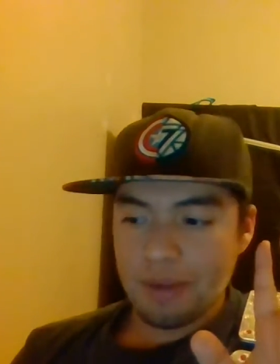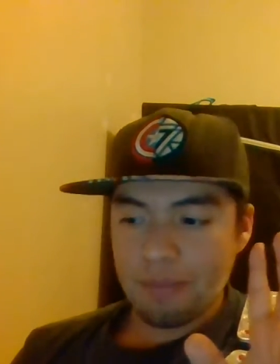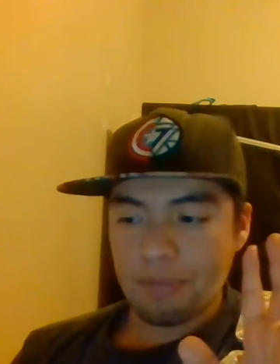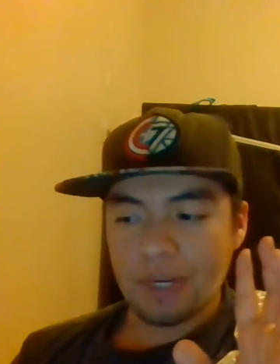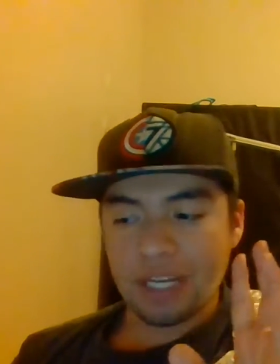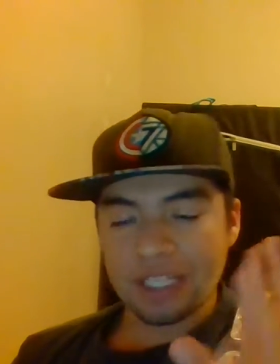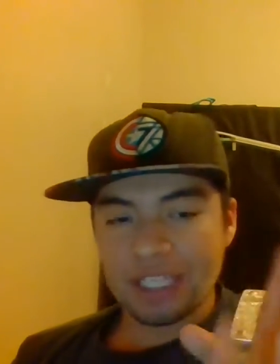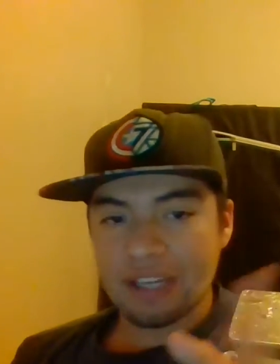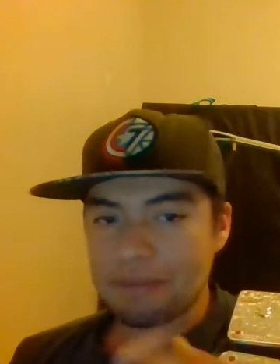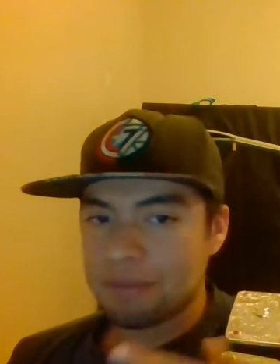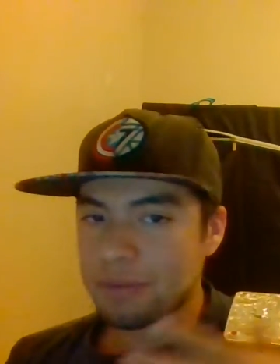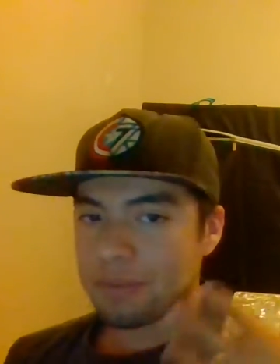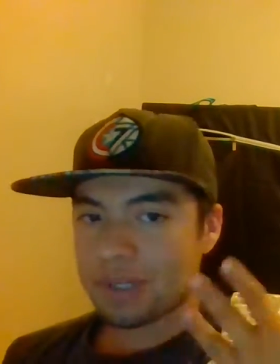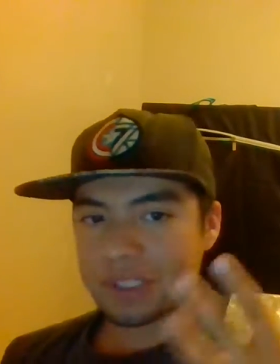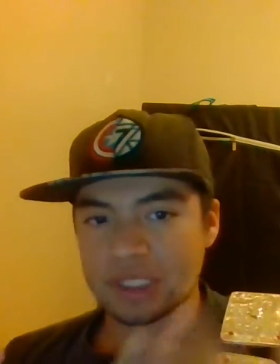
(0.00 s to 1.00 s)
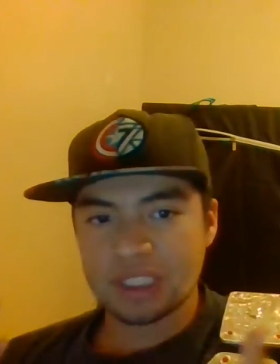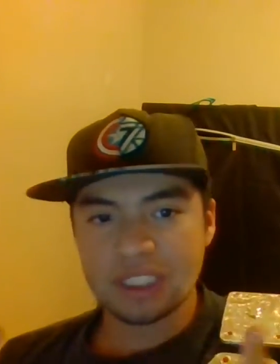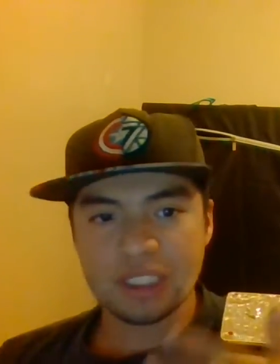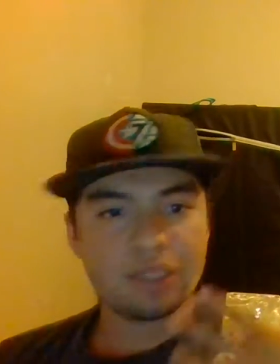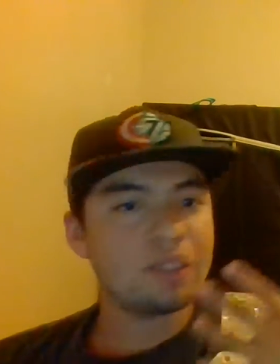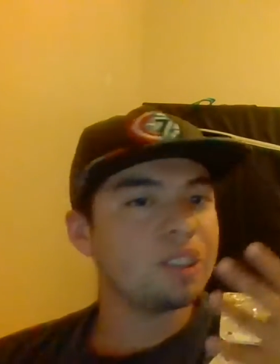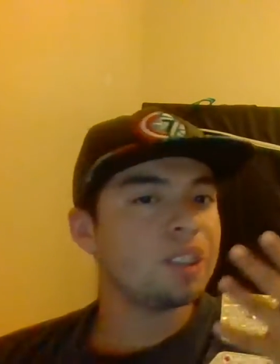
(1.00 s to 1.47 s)
But I definitely want to
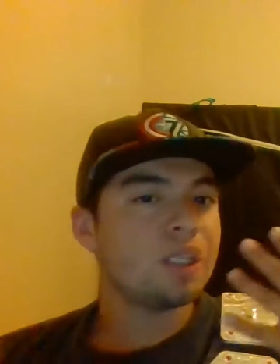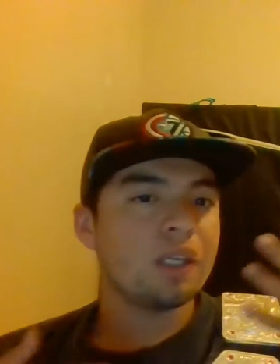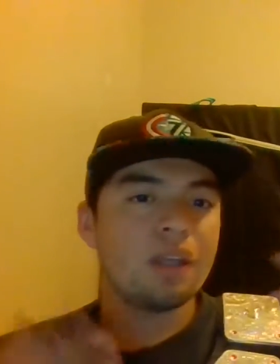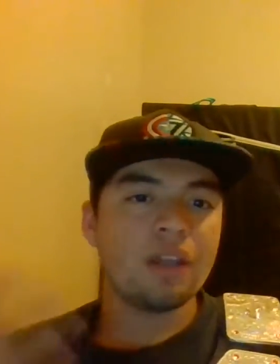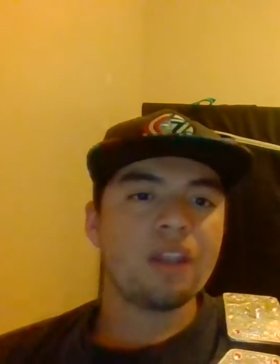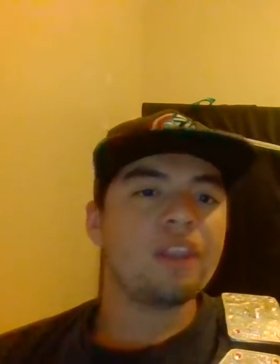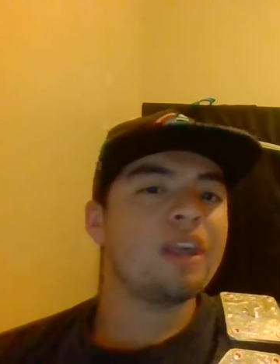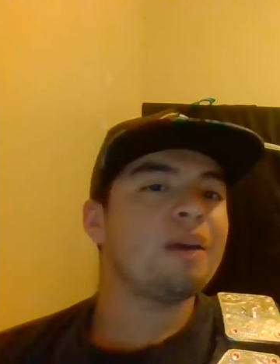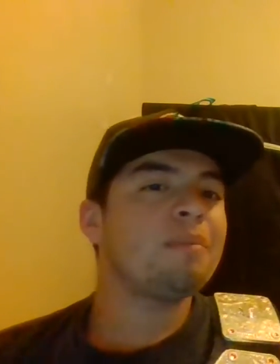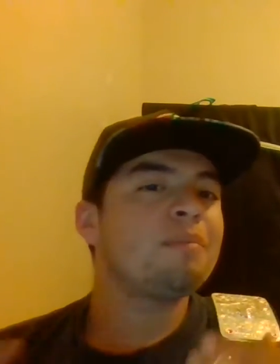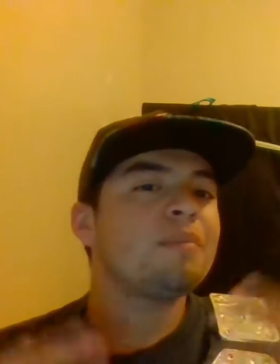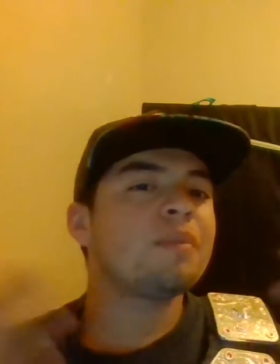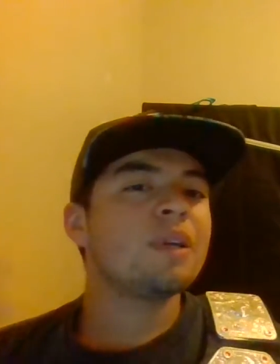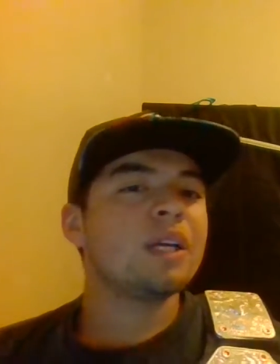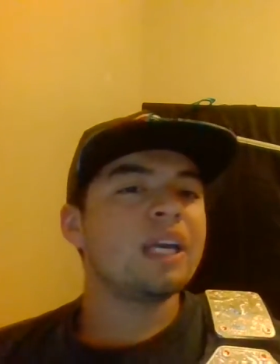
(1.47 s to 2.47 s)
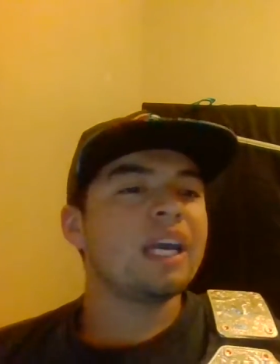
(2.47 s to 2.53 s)
see them